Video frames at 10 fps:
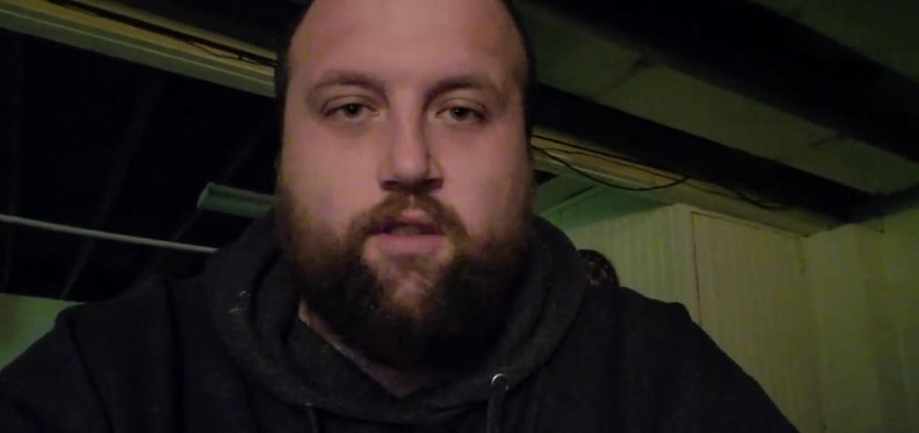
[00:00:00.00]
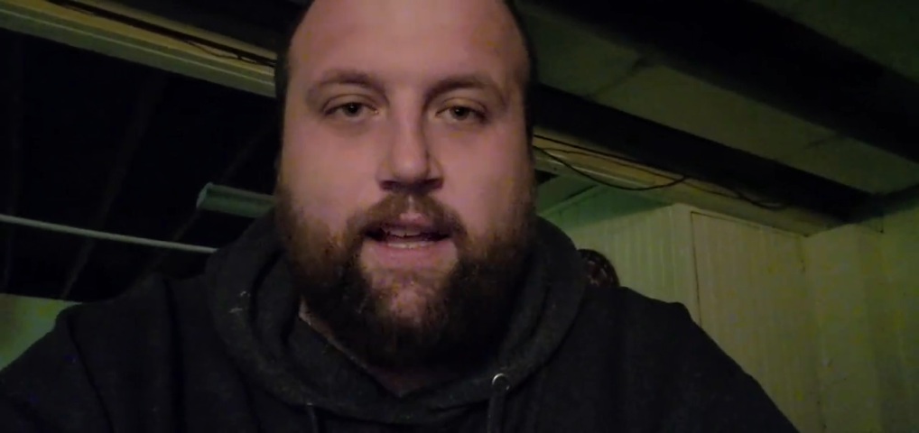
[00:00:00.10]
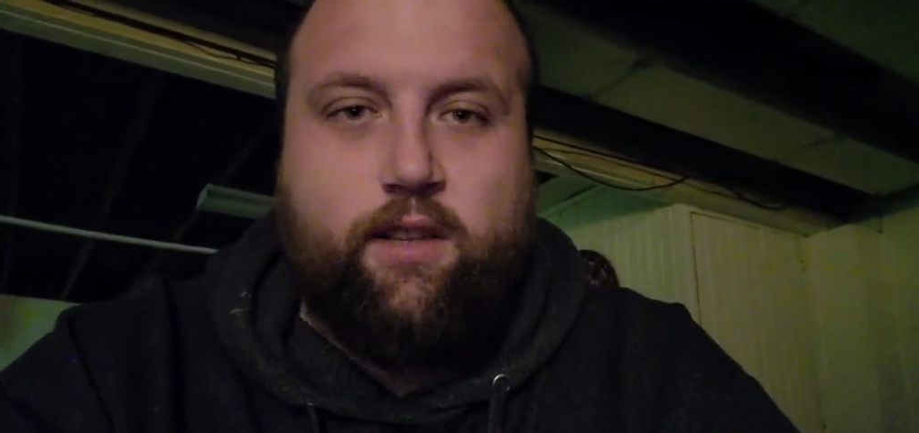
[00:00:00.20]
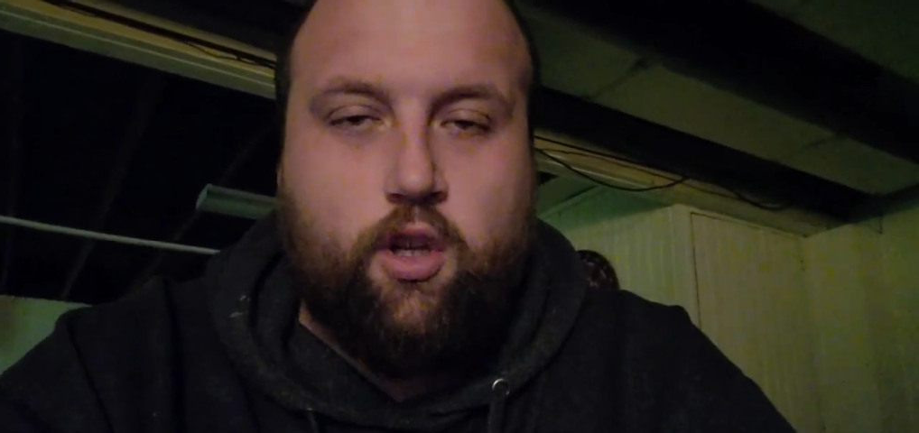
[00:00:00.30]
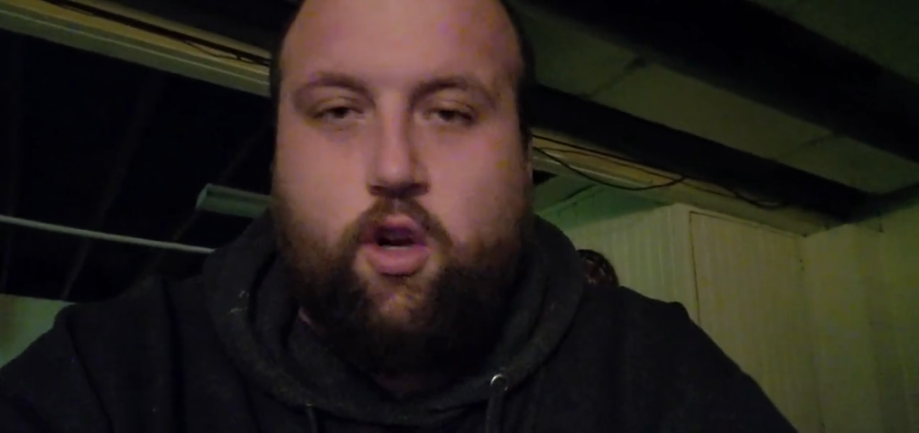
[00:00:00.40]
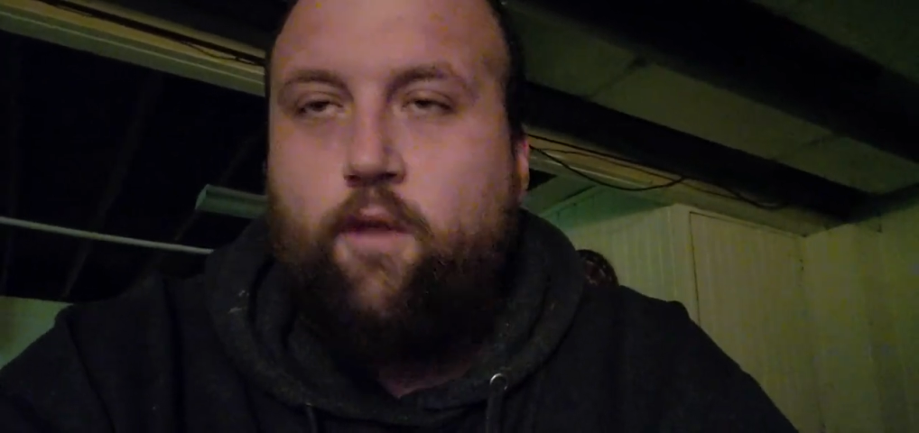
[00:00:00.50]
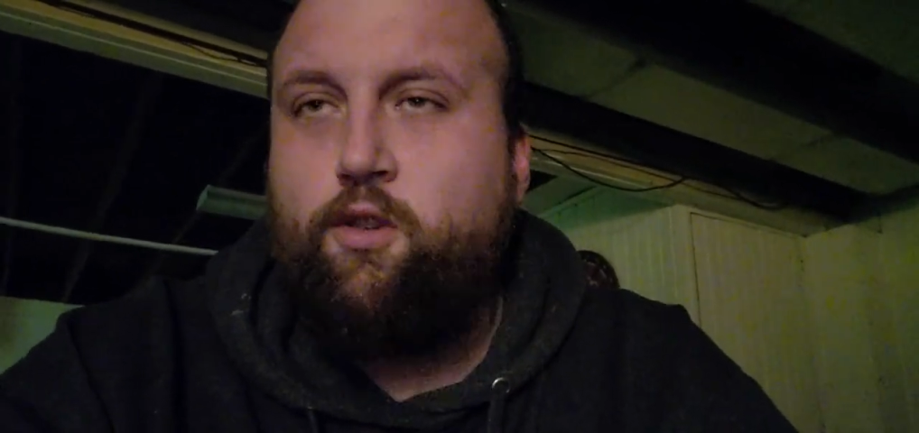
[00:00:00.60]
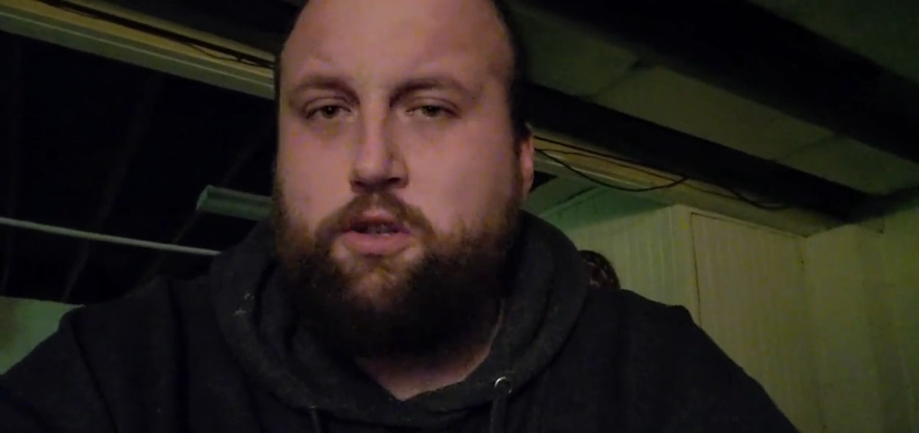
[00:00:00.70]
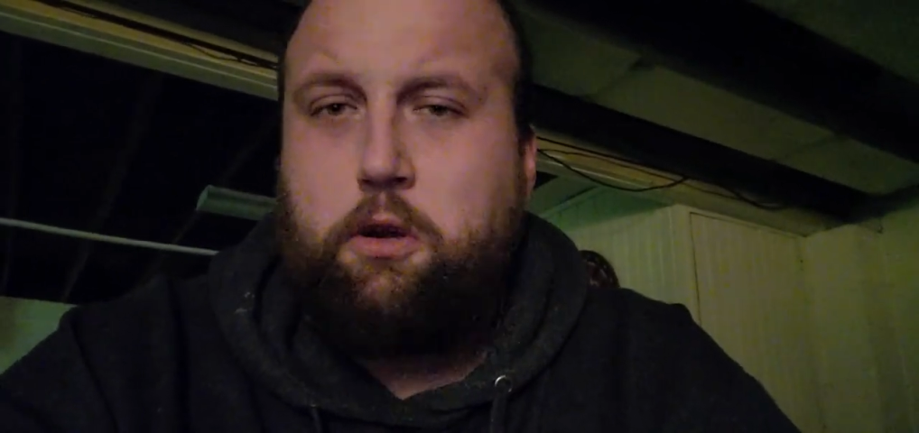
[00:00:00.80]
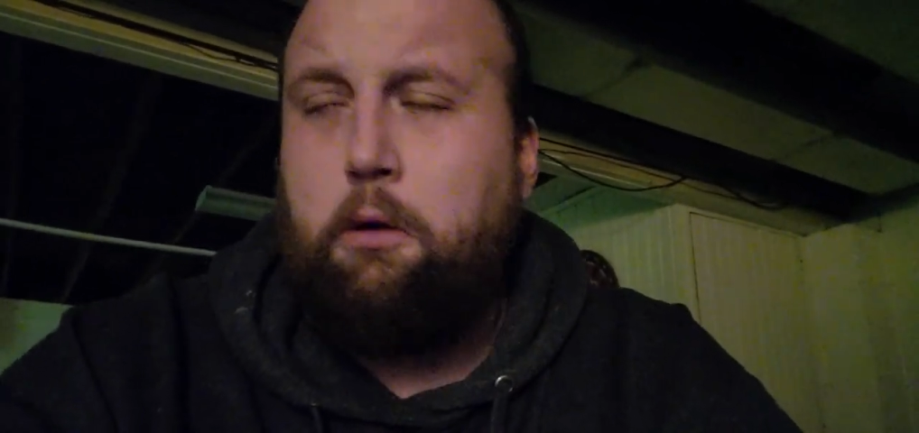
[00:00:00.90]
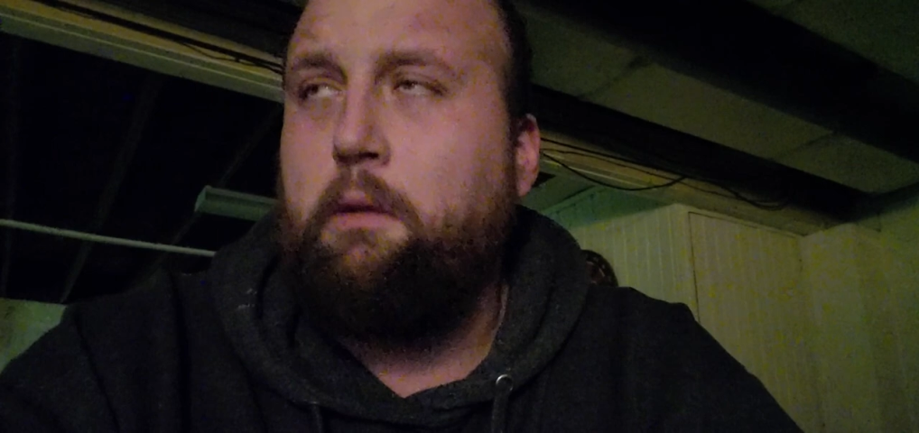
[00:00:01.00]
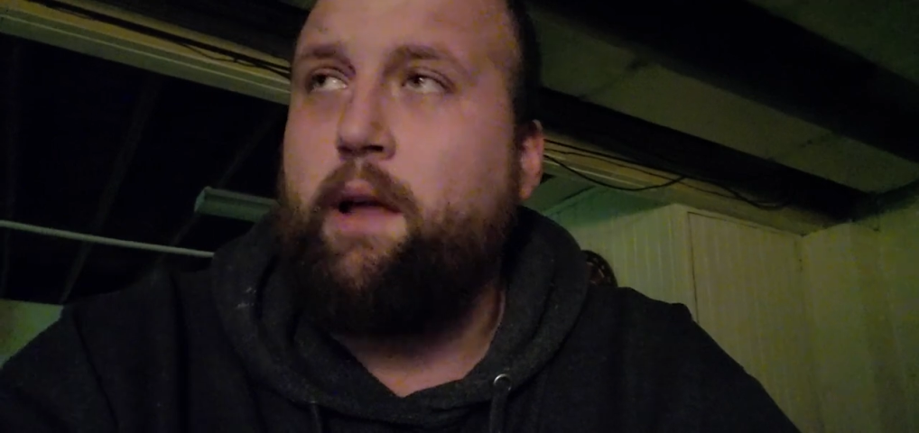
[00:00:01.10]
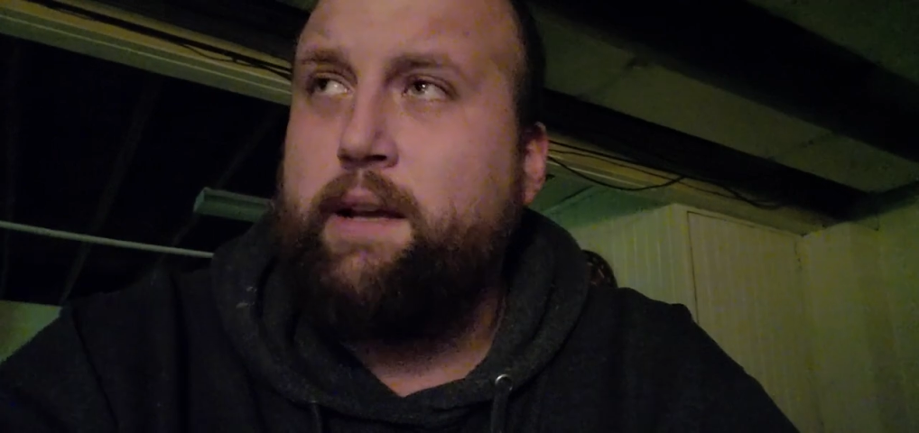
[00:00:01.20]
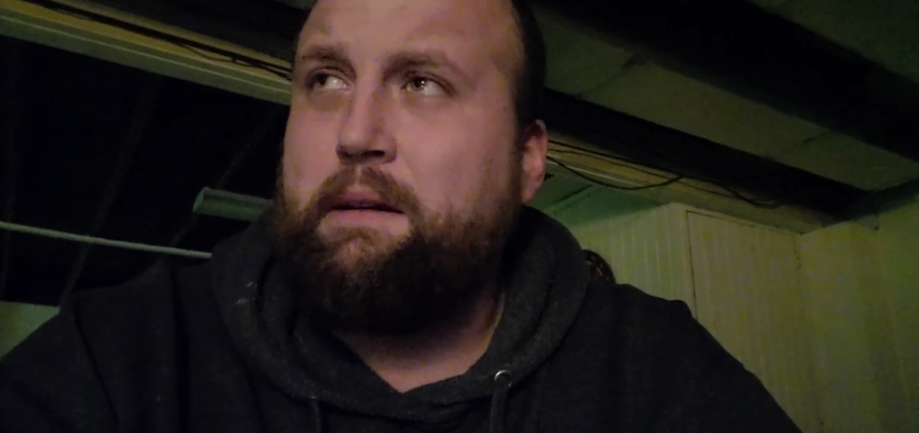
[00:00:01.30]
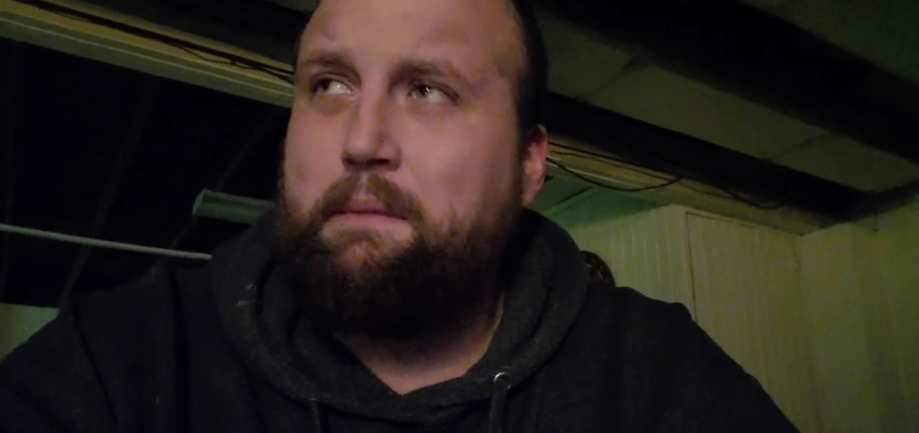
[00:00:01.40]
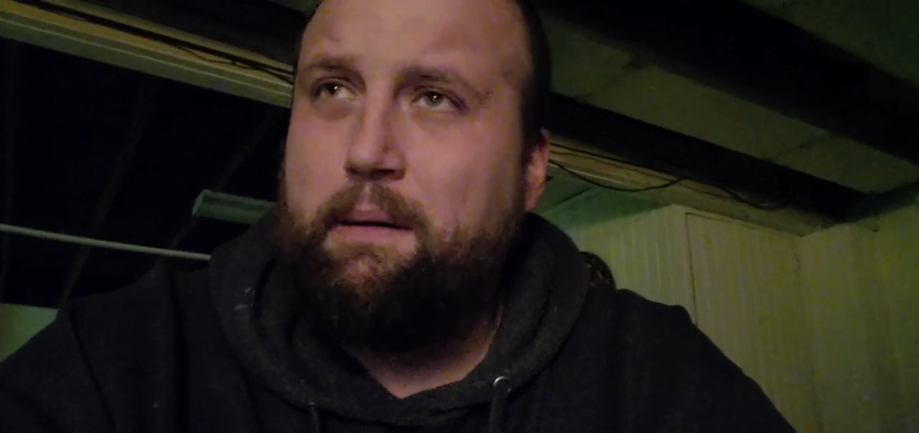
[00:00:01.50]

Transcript: like look over to her like,